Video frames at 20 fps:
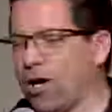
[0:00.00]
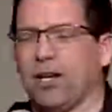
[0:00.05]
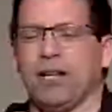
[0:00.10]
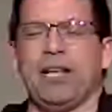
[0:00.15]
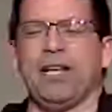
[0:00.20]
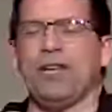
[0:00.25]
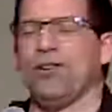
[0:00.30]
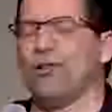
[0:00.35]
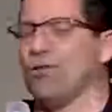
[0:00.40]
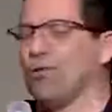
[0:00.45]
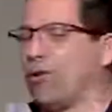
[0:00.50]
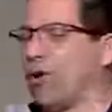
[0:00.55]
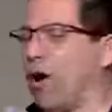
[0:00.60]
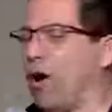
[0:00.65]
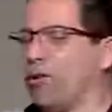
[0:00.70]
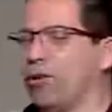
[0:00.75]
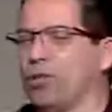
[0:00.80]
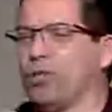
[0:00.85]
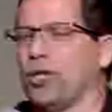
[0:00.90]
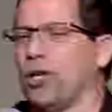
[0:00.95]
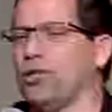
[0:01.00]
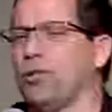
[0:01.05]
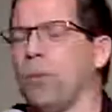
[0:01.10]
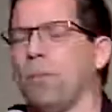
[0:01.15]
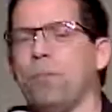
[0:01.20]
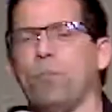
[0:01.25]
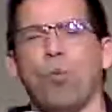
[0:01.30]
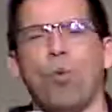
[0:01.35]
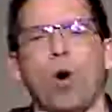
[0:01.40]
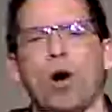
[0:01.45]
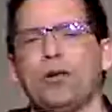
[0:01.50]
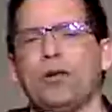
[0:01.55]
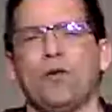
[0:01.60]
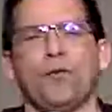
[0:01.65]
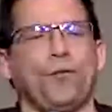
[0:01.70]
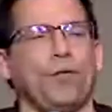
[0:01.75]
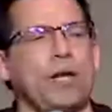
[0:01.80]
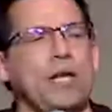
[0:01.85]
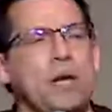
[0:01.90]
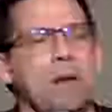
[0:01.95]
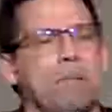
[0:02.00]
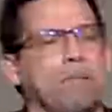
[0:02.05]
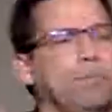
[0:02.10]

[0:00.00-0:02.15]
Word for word: ugly. You don't call yourself. You're wonderfully